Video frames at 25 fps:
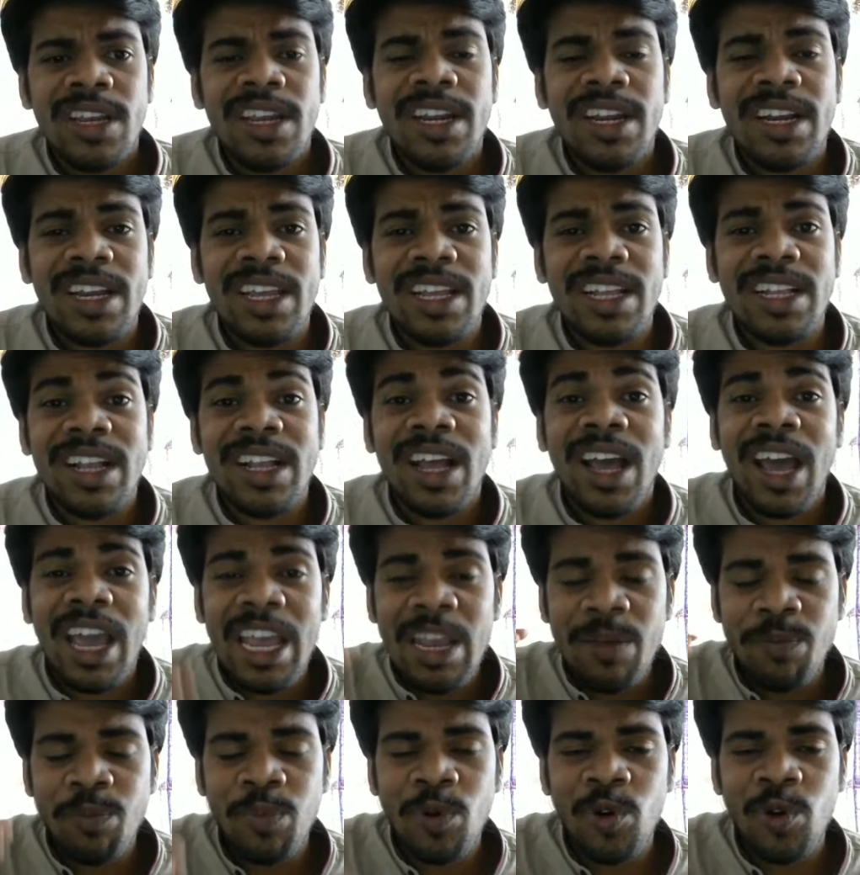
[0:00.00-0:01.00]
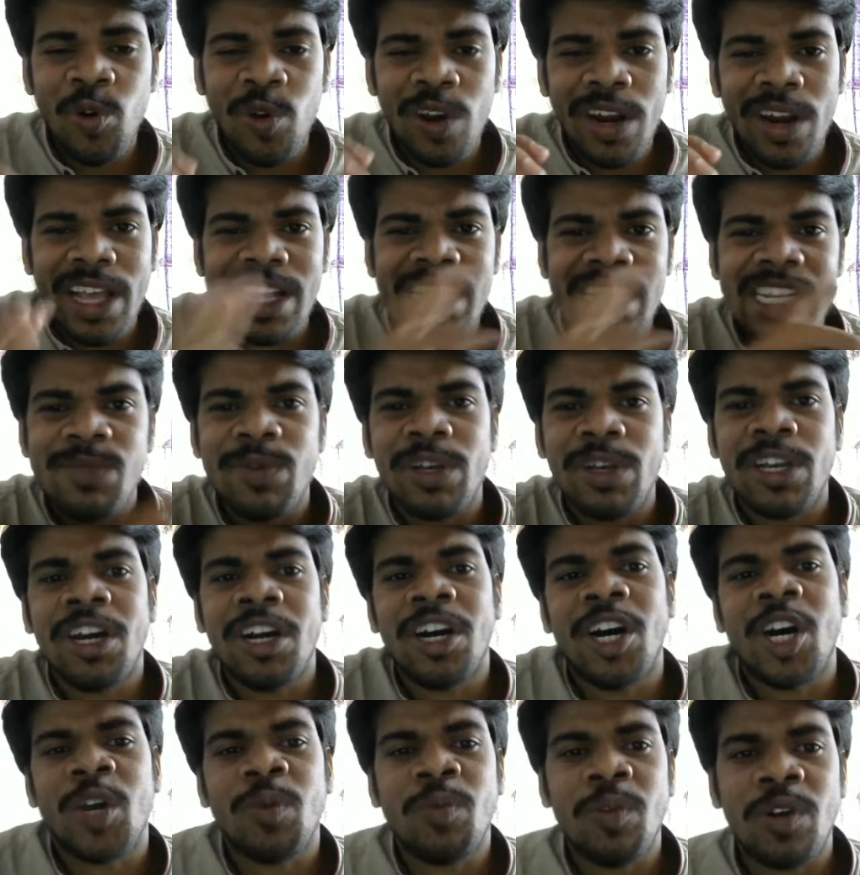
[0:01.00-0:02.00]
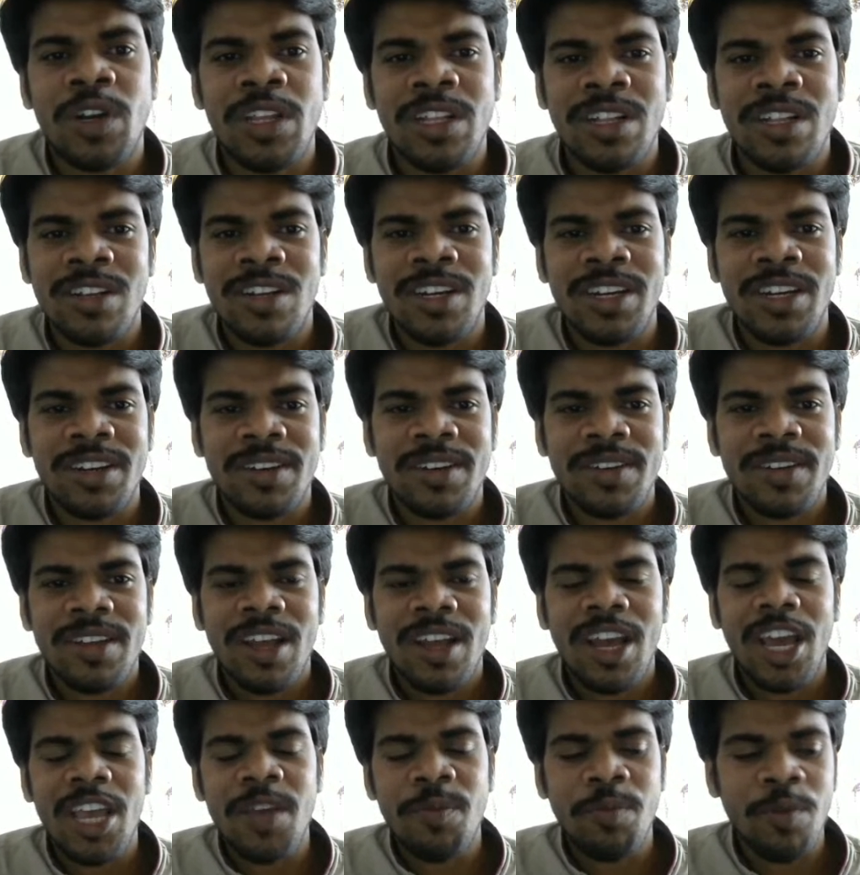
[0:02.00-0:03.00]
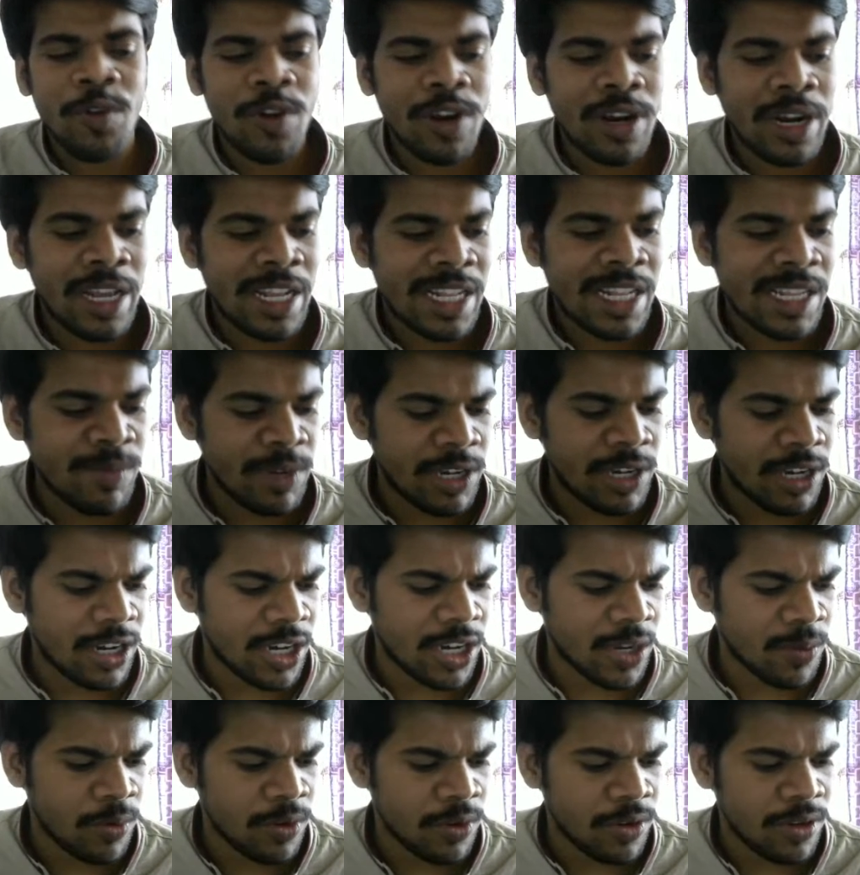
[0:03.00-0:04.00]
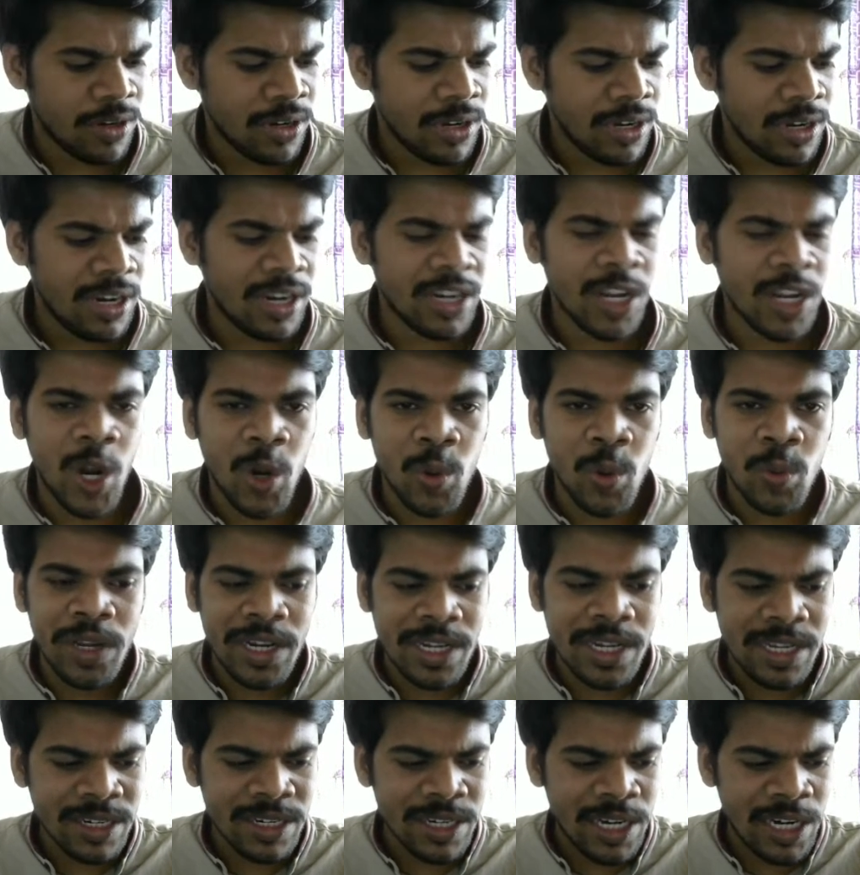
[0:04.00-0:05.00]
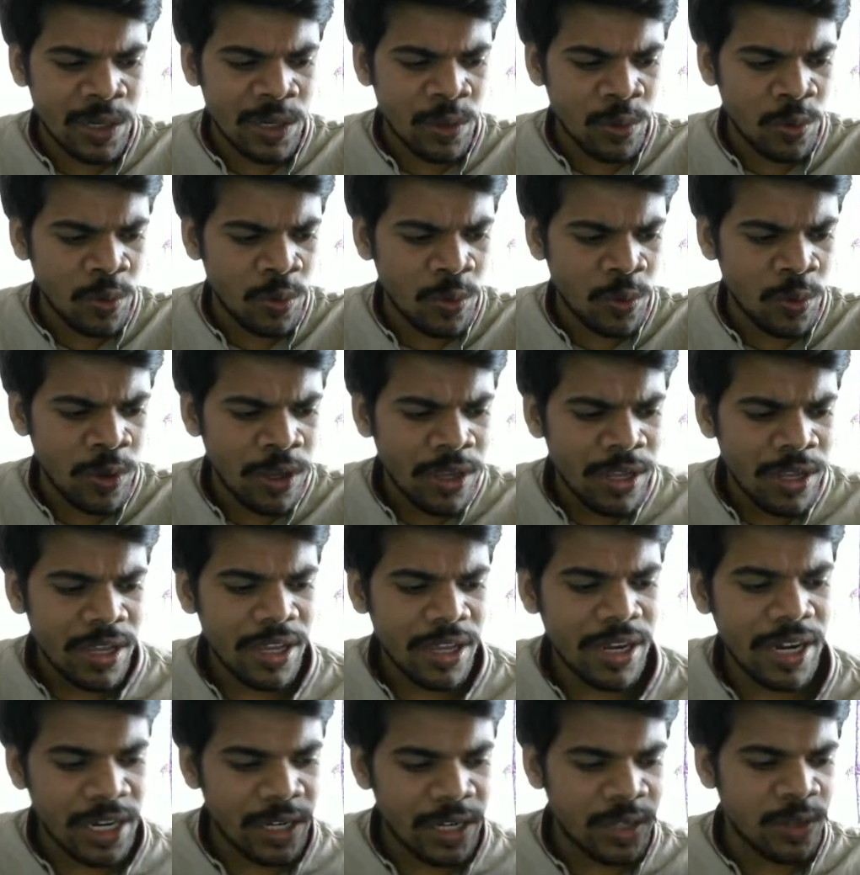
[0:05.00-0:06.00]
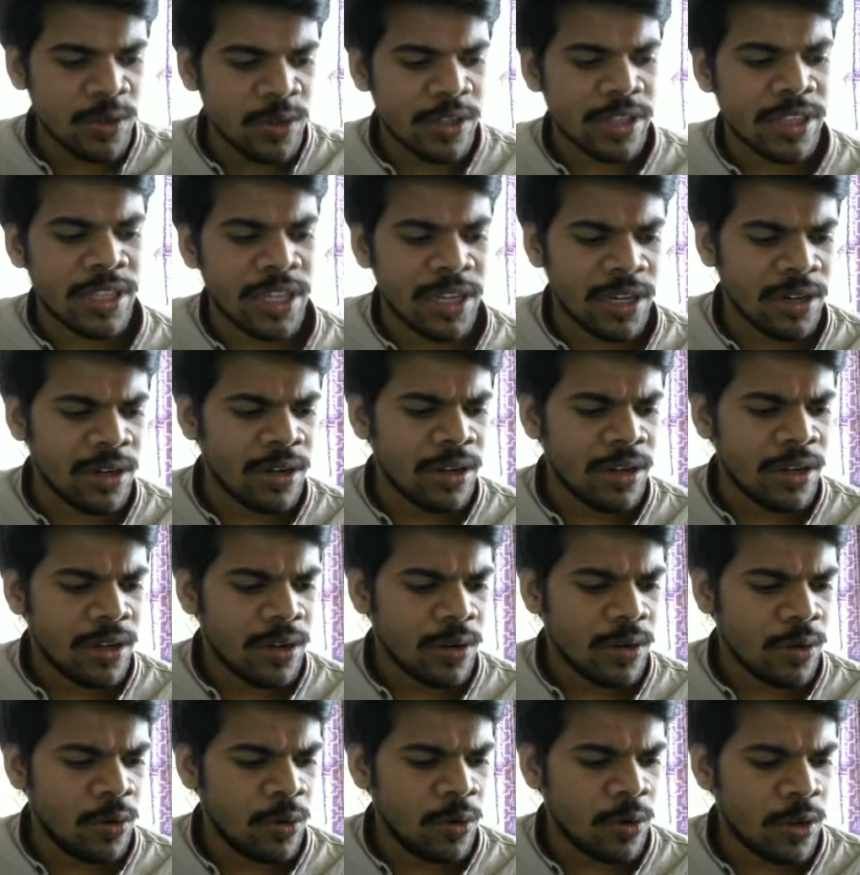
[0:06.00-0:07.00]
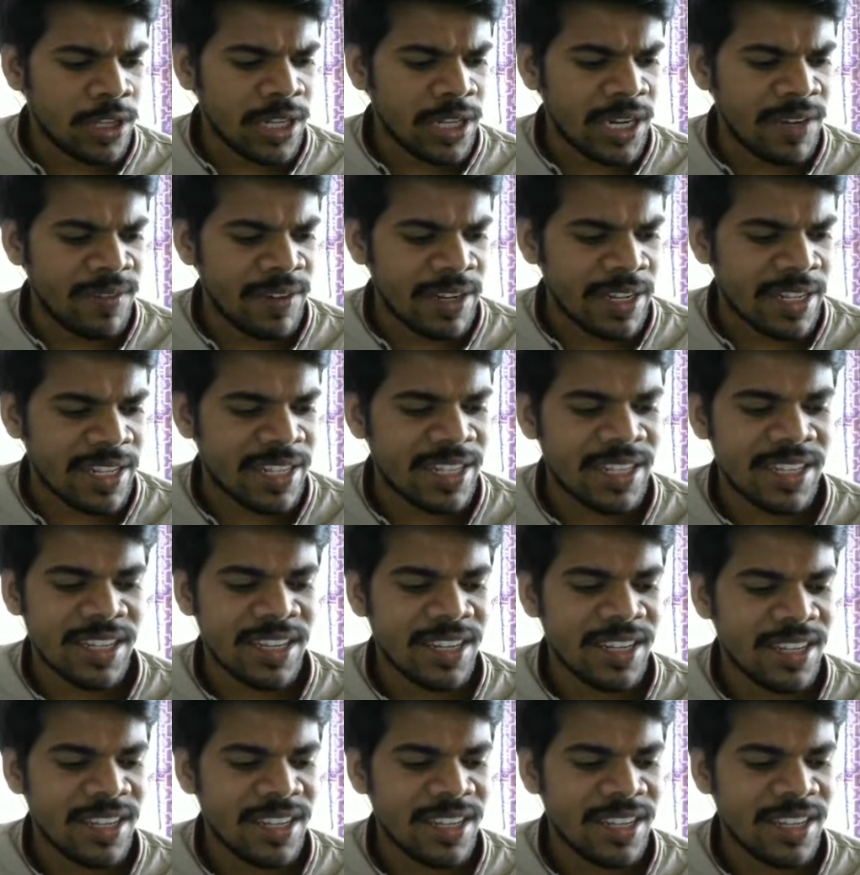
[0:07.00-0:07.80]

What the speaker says: It is hypoglycemic hormone, insulin. Hypoglycemic hormone. It always try to reduce the glucose levels